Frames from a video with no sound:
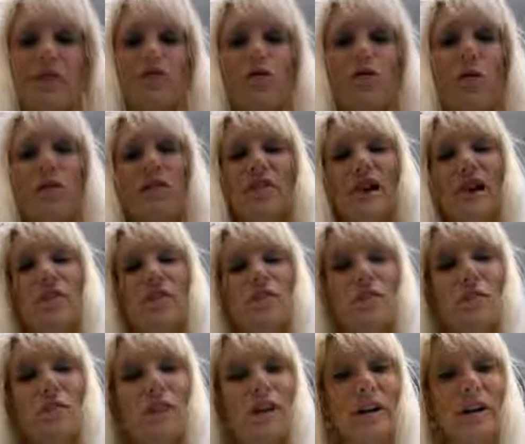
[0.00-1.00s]

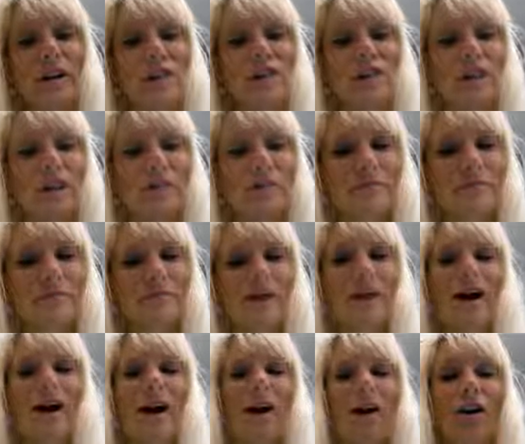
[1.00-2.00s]
4,100.
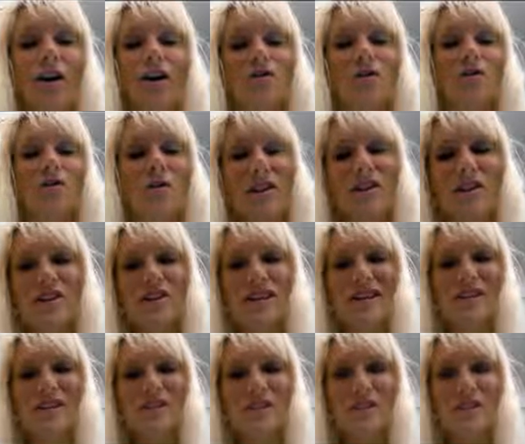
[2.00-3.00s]
All right, try the
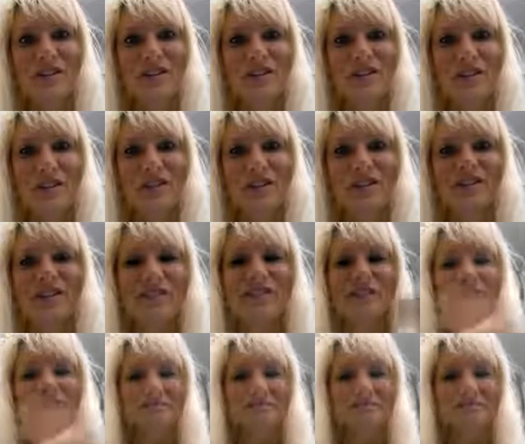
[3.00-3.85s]
next one yourself.